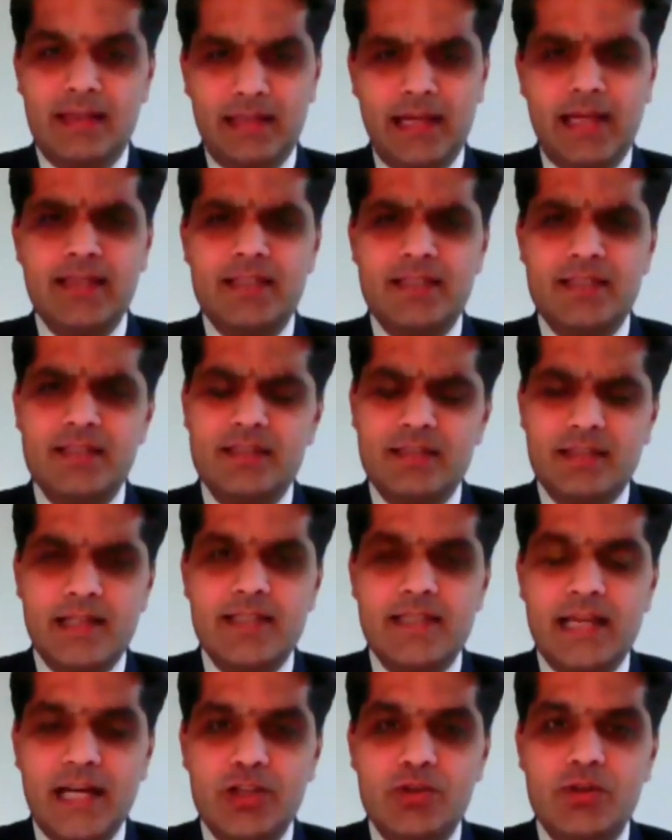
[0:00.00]
And
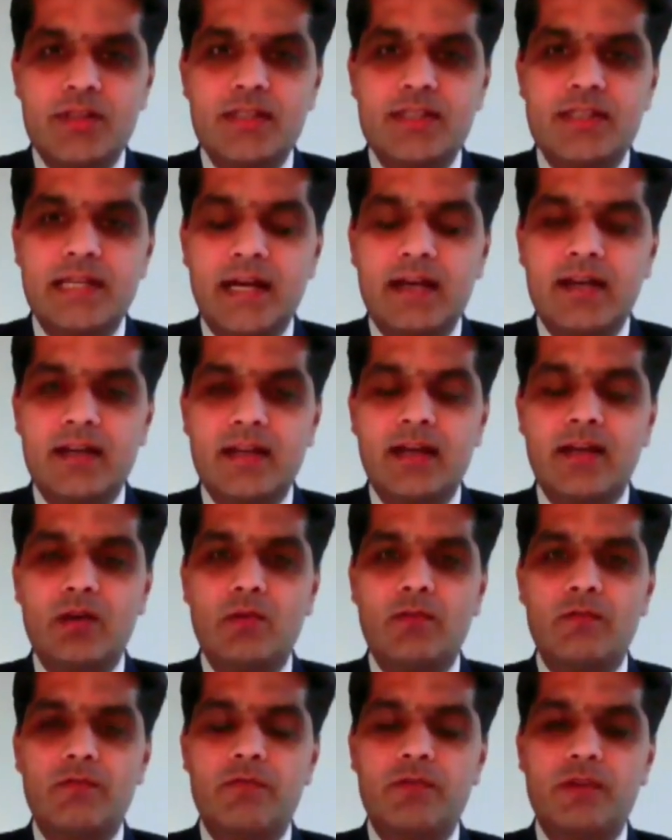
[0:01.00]
that's actually the sad
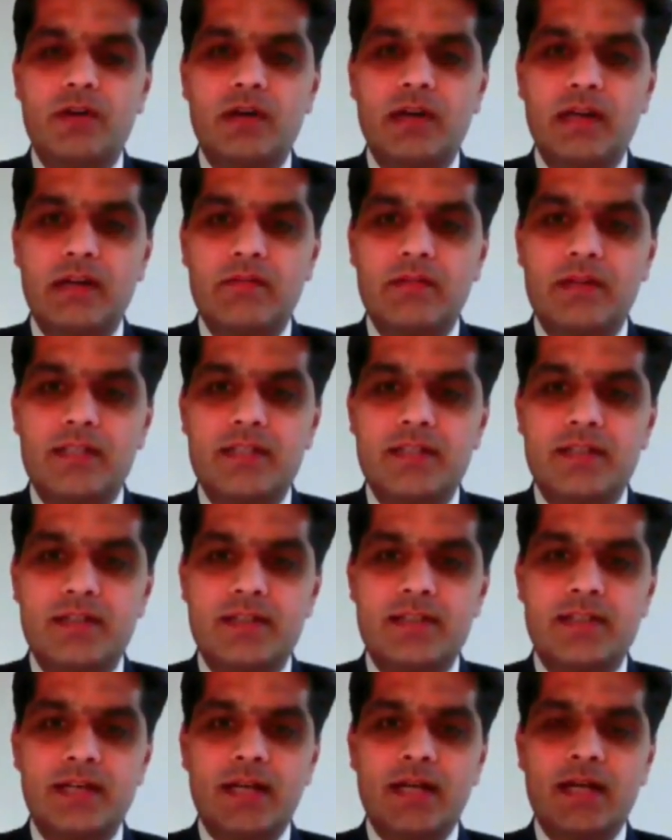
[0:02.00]
tale of
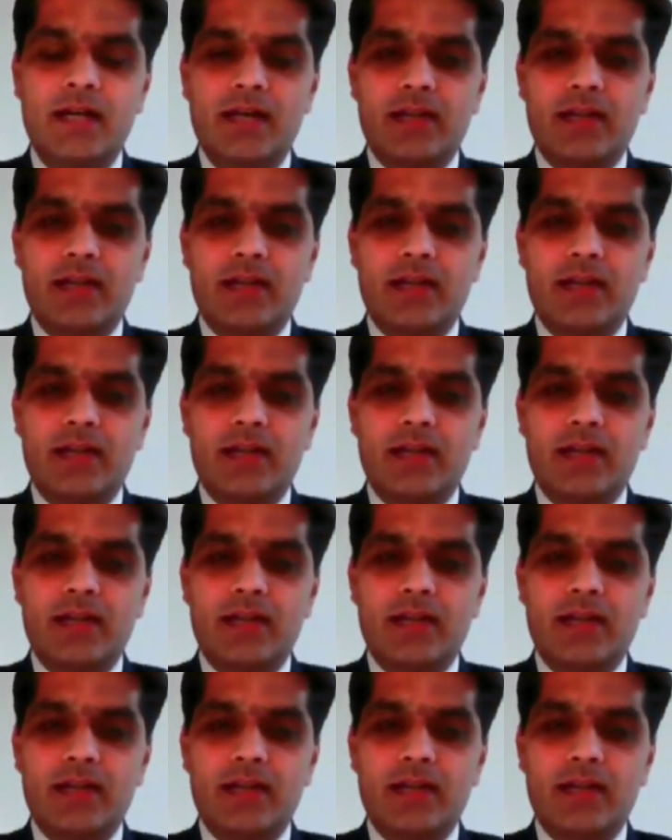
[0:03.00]
investors.